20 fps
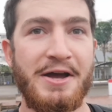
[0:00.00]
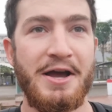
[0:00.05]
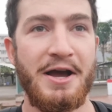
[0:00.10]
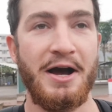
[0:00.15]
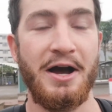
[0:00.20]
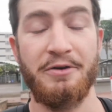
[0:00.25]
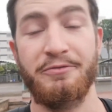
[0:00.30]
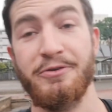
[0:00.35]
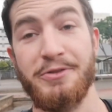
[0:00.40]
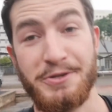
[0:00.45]

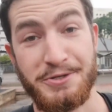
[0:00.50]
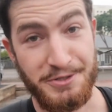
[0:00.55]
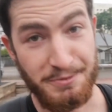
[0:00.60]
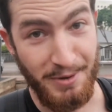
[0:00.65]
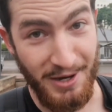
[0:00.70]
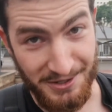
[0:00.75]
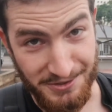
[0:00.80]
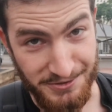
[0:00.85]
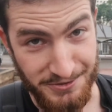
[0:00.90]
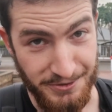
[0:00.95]
uh, for the
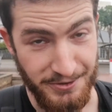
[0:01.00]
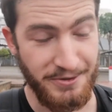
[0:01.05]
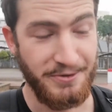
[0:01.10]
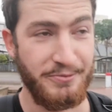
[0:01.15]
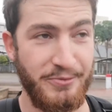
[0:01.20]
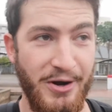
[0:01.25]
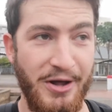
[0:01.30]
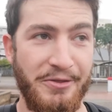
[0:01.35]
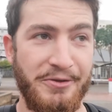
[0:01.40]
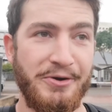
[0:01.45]
semester
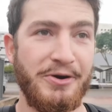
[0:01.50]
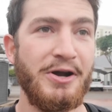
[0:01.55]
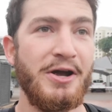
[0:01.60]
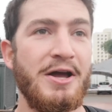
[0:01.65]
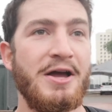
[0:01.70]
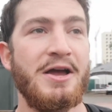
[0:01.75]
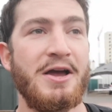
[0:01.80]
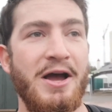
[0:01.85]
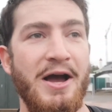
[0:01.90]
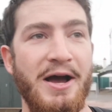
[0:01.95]
rather,
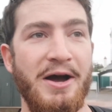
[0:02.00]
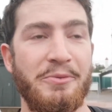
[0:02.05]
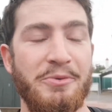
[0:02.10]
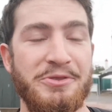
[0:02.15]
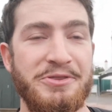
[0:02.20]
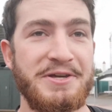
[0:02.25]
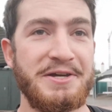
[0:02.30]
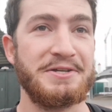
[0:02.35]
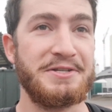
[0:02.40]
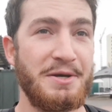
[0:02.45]
uh,
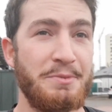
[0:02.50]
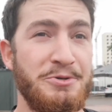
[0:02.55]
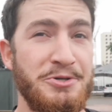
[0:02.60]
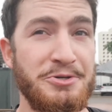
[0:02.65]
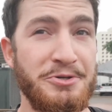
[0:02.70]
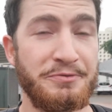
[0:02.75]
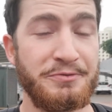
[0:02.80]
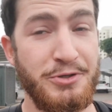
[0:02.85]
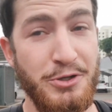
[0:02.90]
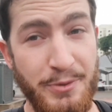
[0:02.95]
with the
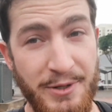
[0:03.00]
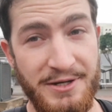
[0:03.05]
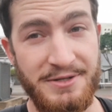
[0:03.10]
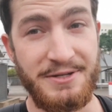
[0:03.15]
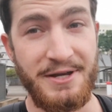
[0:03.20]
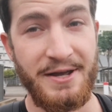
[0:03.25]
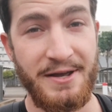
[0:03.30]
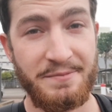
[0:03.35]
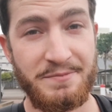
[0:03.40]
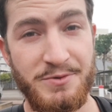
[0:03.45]
exception of two
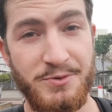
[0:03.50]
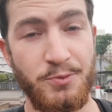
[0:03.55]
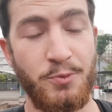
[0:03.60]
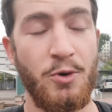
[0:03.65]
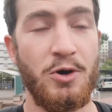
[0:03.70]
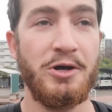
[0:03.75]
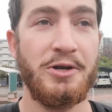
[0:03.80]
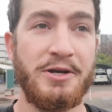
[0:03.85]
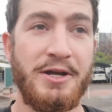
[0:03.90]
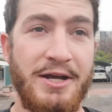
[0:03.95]
exams,
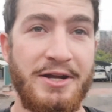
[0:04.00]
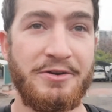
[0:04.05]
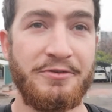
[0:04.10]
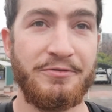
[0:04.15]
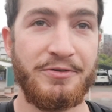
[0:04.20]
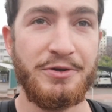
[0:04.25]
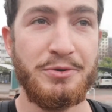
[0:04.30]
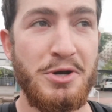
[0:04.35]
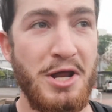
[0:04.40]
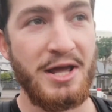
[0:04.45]
one in a
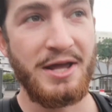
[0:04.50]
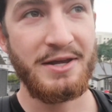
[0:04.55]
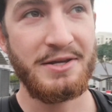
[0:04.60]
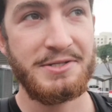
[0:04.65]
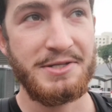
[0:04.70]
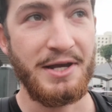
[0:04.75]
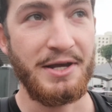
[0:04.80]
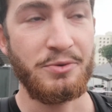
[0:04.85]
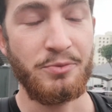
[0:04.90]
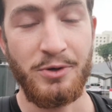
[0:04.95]
few
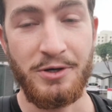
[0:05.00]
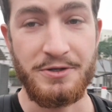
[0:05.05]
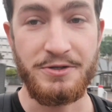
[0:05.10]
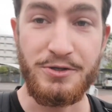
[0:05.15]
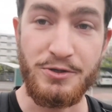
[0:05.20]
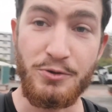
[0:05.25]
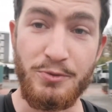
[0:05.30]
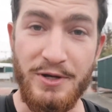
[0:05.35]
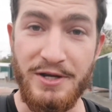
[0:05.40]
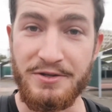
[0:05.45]
days and one
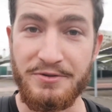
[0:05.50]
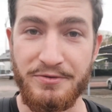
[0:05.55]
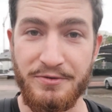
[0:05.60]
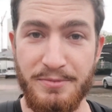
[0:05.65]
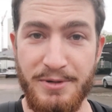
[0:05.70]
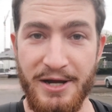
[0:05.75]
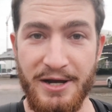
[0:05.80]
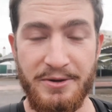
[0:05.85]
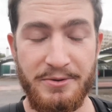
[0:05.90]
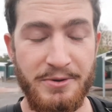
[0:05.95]
two weeks
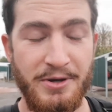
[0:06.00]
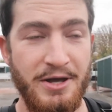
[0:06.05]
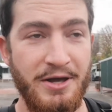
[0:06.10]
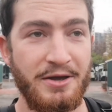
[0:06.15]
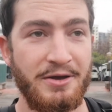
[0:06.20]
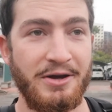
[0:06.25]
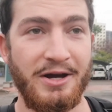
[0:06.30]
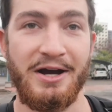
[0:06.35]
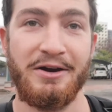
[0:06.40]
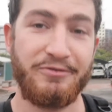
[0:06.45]
from now,
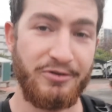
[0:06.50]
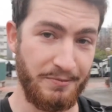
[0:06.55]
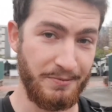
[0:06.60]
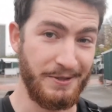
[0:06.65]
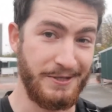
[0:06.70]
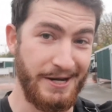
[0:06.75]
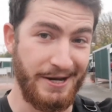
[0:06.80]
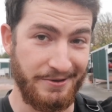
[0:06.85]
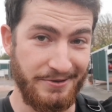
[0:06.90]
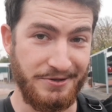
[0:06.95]
uh, from
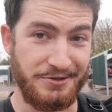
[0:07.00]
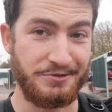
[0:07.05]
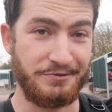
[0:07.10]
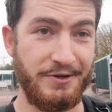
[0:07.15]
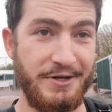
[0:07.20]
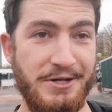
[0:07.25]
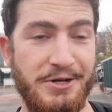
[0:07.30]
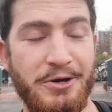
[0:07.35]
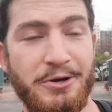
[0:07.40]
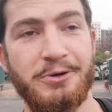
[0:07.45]
the day this
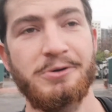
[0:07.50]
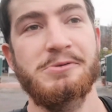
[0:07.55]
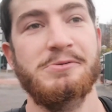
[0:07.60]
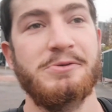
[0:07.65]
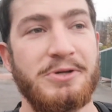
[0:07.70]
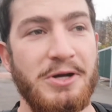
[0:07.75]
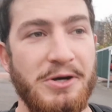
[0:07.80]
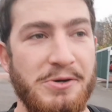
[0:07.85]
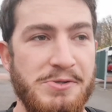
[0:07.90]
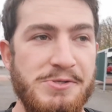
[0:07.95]
video
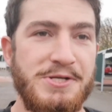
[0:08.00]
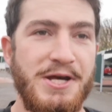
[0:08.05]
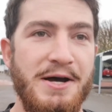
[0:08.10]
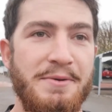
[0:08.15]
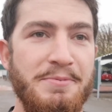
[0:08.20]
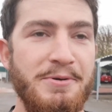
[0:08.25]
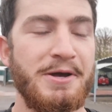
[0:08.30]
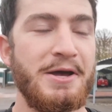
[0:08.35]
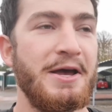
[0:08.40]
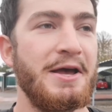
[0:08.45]
goes up.
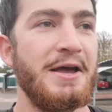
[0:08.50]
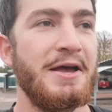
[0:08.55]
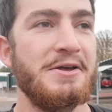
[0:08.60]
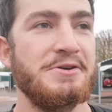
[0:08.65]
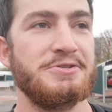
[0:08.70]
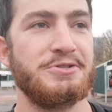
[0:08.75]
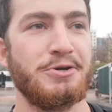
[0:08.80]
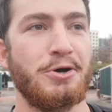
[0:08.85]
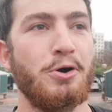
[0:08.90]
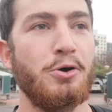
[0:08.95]

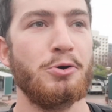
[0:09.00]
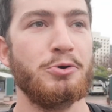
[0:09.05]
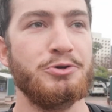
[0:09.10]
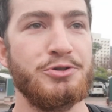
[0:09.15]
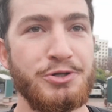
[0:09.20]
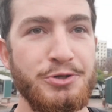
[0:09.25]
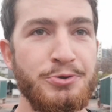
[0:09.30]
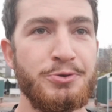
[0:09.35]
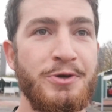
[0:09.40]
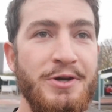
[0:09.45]
So
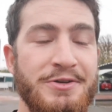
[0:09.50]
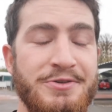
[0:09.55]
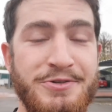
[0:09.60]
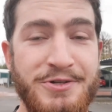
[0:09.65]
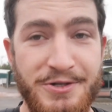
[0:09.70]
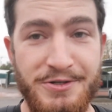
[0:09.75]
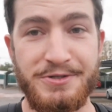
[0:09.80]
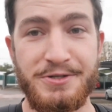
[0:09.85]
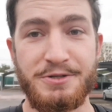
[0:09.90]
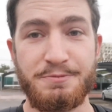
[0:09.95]
June is
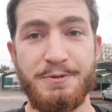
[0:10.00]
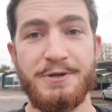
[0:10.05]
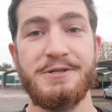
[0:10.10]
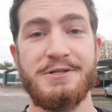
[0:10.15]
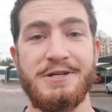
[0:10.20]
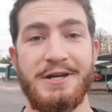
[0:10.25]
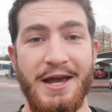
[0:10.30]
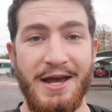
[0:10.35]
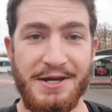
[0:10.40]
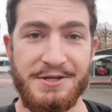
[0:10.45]
just as
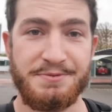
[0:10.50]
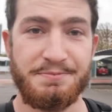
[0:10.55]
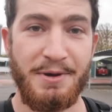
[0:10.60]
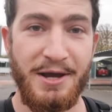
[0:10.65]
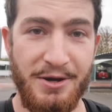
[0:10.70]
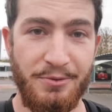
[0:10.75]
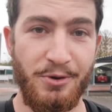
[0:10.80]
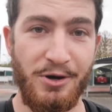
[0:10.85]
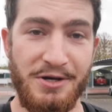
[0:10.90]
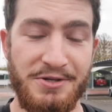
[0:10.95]
busy as
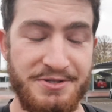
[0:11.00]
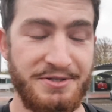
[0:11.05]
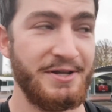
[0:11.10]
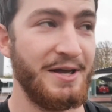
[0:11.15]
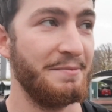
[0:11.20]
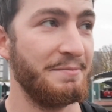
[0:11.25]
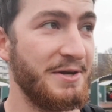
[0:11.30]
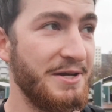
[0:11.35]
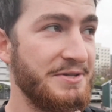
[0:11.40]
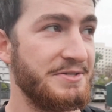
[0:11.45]
May was, and
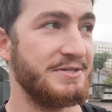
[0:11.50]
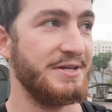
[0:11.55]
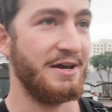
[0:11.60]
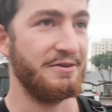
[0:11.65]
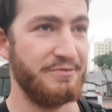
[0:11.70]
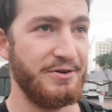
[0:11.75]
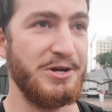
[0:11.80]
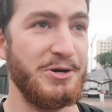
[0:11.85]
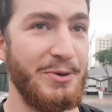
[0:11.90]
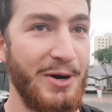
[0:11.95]
that means that
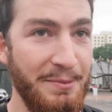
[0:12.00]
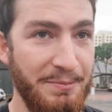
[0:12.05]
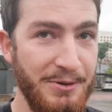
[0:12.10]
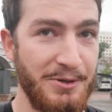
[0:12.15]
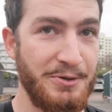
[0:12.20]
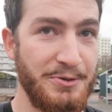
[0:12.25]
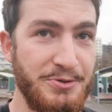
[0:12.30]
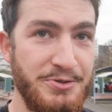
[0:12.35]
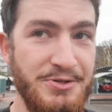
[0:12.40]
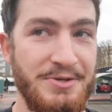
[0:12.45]
video
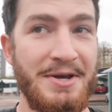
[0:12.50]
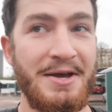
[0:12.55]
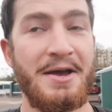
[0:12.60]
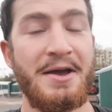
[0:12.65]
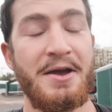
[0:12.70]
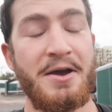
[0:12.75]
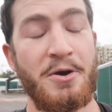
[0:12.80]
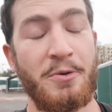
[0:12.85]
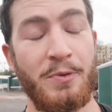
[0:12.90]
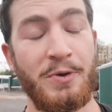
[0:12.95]
uploads
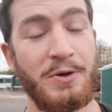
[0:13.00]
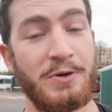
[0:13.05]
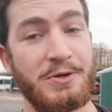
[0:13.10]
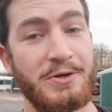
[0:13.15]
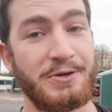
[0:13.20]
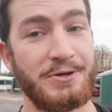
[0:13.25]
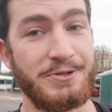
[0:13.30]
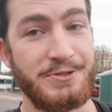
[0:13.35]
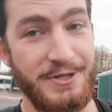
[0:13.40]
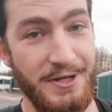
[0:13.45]
will
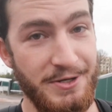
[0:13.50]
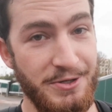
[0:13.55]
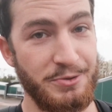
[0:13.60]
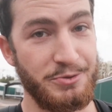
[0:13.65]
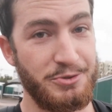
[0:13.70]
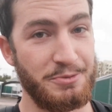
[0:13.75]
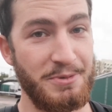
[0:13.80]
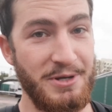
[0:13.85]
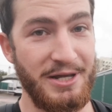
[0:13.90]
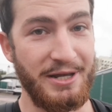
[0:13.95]
continue
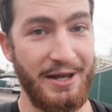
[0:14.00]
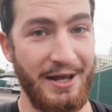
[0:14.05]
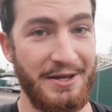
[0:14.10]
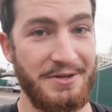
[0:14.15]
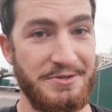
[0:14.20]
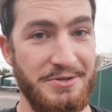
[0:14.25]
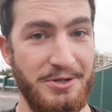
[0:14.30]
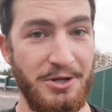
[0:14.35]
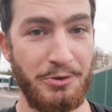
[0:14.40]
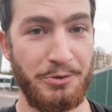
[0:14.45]
to be
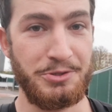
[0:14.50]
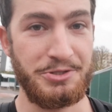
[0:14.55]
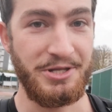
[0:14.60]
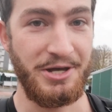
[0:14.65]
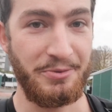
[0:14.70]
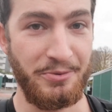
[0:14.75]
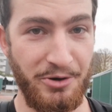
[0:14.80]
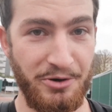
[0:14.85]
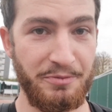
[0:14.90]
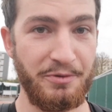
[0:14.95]
as slow as they
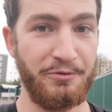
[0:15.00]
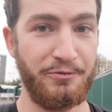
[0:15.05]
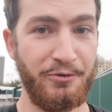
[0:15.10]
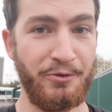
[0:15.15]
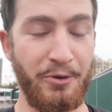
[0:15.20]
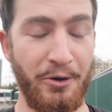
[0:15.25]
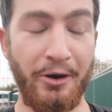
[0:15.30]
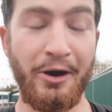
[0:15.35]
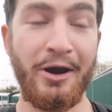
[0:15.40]
were before.